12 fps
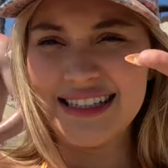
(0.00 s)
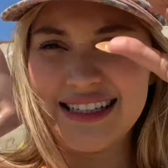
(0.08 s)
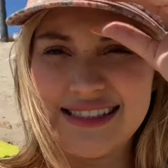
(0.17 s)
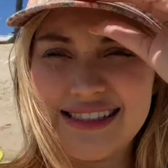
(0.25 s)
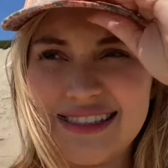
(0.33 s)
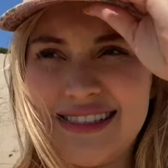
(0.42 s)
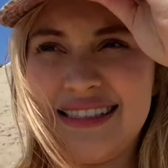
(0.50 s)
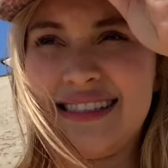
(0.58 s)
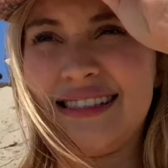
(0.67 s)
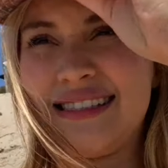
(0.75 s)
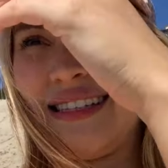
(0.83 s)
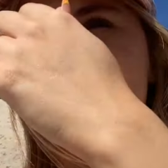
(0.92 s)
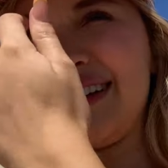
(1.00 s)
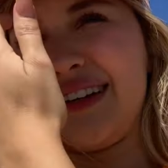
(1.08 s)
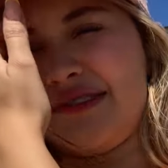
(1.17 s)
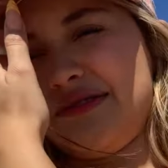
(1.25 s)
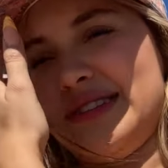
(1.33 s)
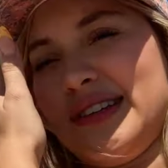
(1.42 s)
It just, you
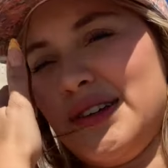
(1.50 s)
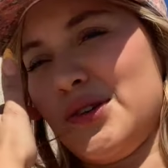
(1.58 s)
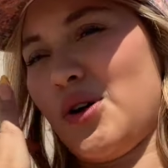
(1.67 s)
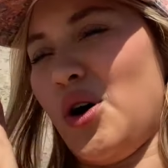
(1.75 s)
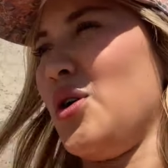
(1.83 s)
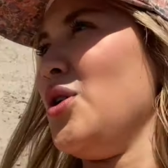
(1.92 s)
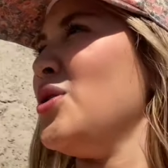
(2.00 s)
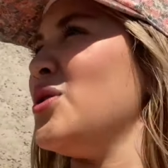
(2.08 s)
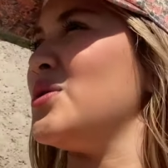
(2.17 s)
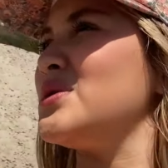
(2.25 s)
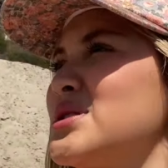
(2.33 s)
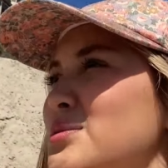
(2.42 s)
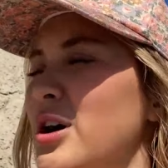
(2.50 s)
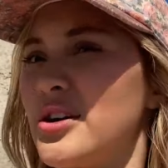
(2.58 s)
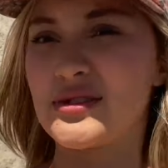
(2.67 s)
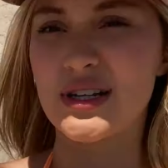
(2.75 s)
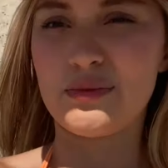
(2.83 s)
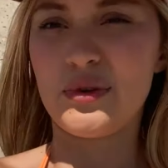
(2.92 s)
know, it's a little cold. Tomorrow
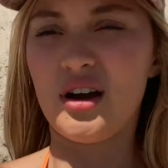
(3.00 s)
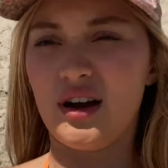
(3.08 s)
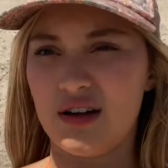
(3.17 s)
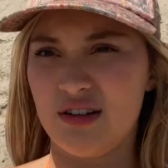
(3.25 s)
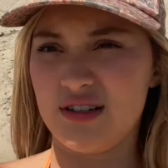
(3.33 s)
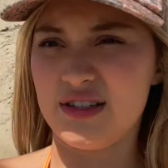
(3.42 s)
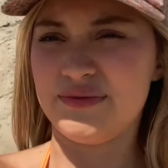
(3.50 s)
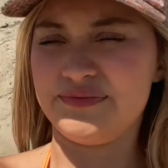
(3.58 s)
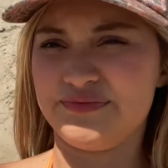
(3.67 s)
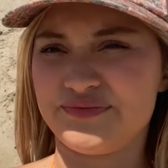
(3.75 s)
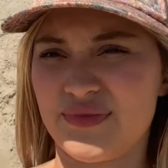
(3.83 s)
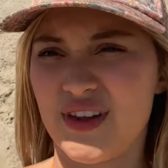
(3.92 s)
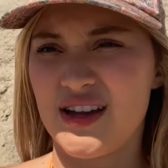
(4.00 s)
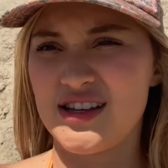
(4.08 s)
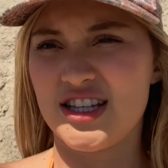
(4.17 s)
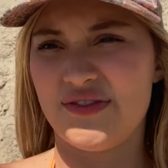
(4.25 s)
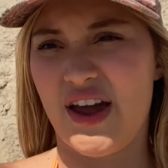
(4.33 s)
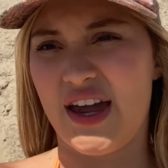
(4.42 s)
it's gonna be hotter.
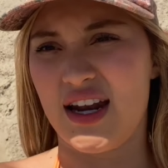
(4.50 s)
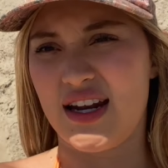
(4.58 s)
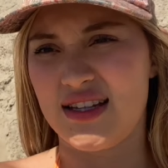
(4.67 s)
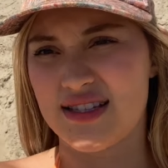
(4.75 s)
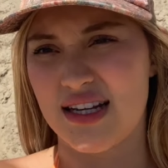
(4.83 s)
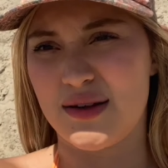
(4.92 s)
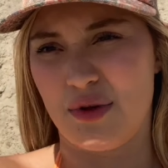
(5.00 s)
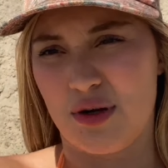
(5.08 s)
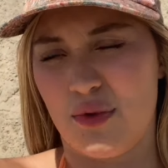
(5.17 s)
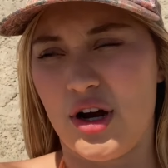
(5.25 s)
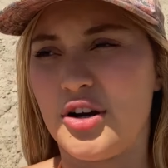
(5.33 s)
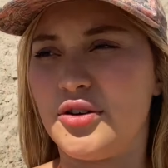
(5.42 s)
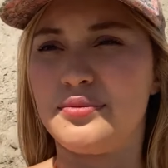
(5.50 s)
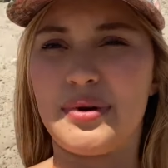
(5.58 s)
So if I get in, it's gonna be tomorrow.